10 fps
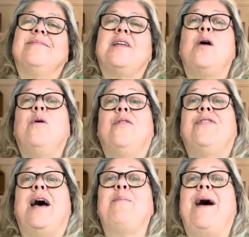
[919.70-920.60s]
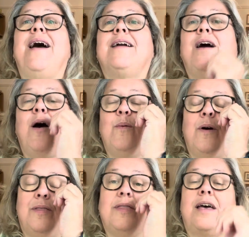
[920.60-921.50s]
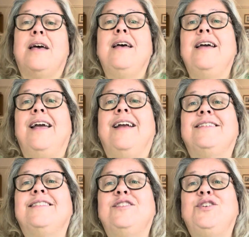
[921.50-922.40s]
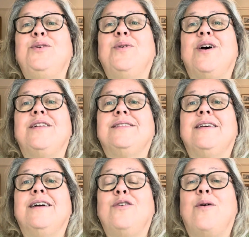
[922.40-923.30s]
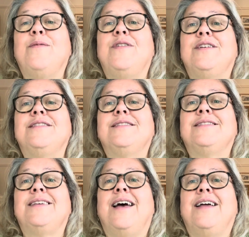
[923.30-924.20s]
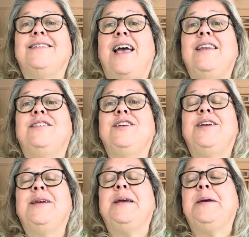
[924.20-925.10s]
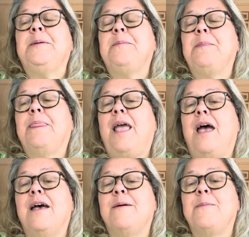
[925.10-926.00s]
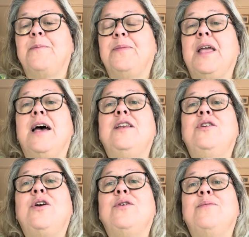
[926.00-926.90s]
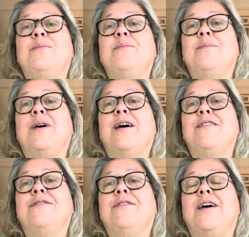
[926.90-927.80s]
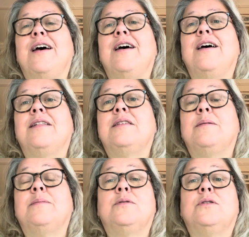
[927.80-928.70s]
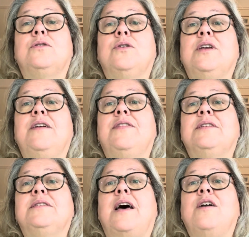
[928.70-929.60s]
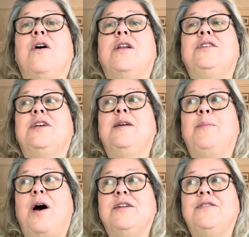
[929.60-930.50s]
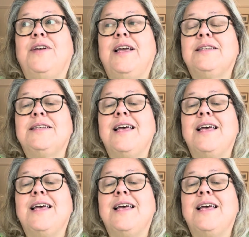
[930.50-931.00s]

I want that back. I want that. It's the two words, confidence and energy. And Noom have, talking of the psychology part of it,